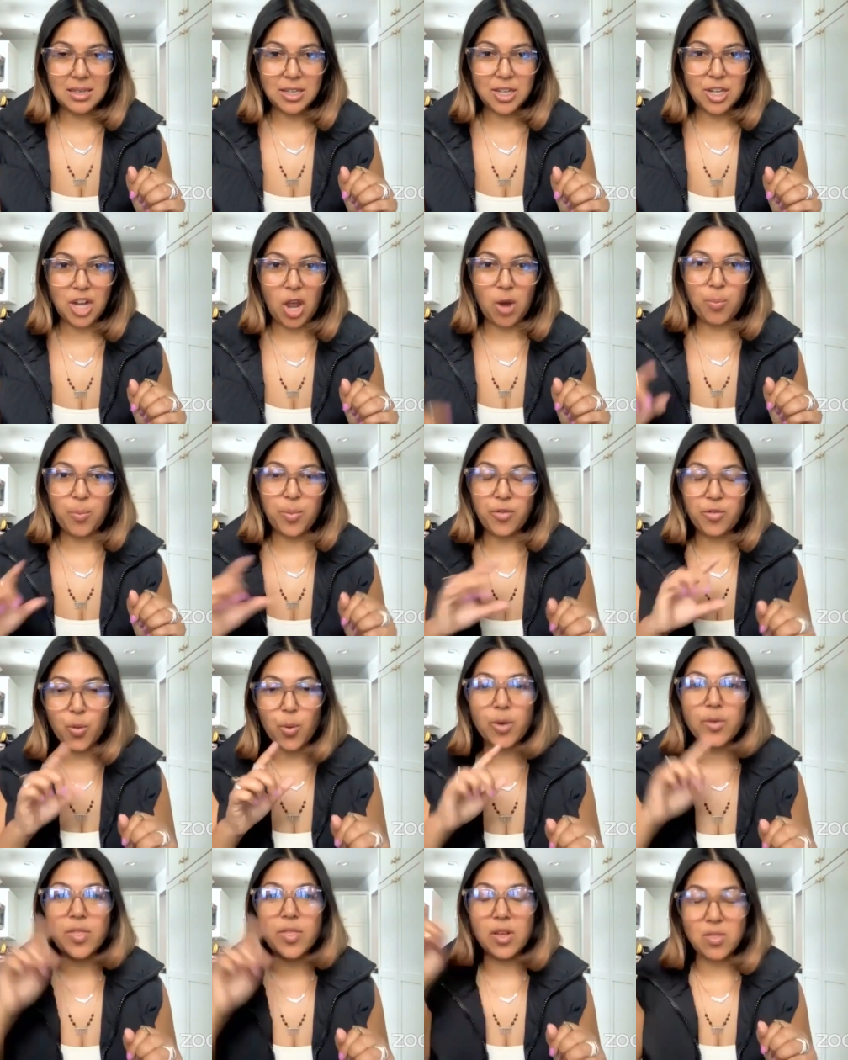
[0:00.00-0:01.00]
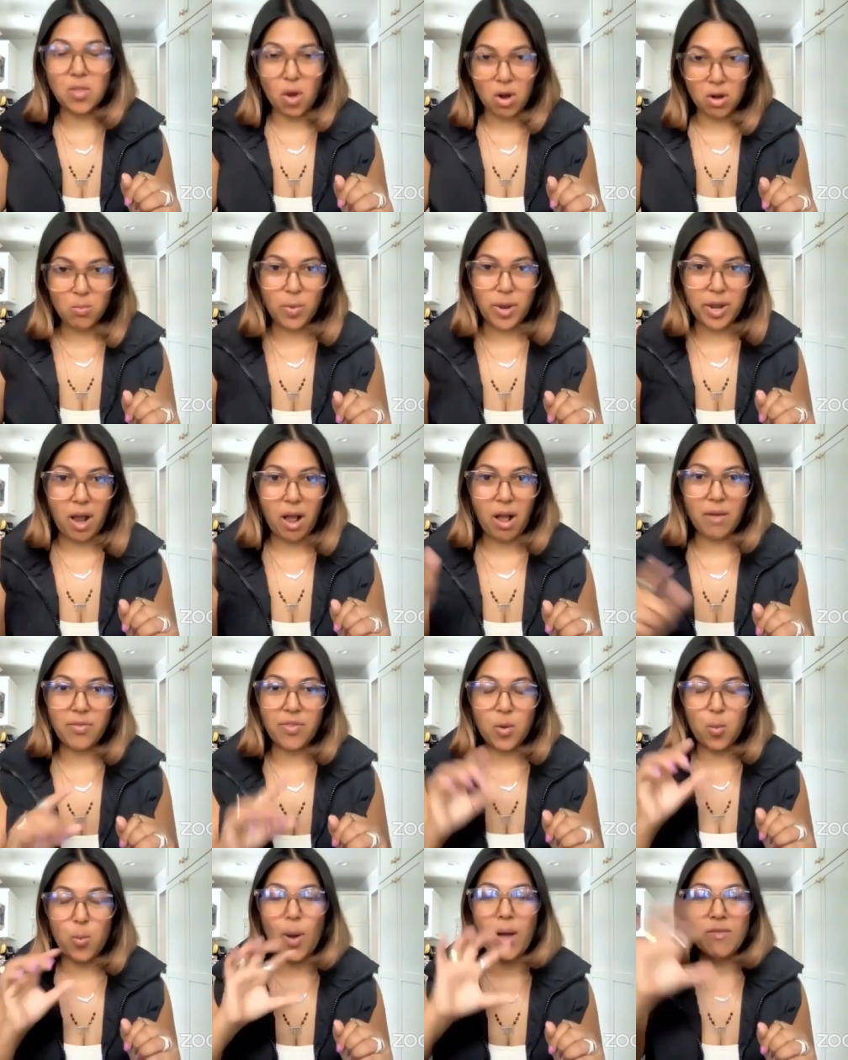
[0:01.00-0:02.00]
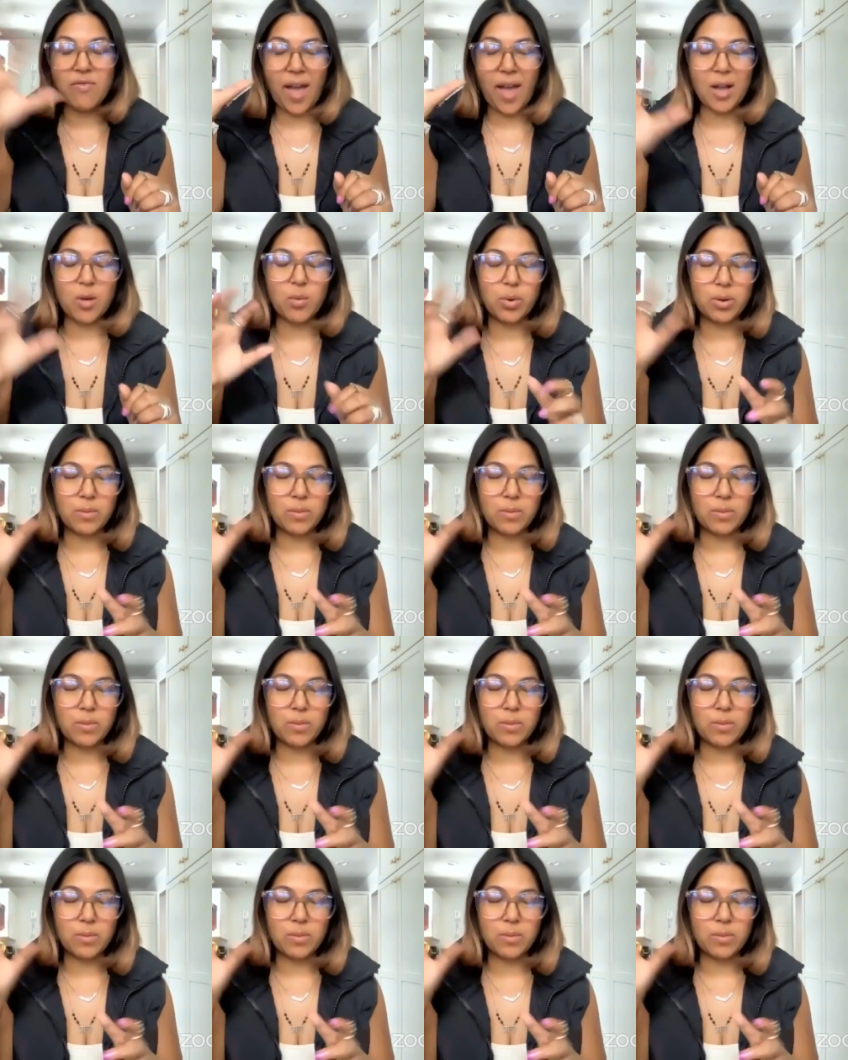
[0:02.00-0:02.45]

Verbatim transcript: you know before the alarm went off the wet vac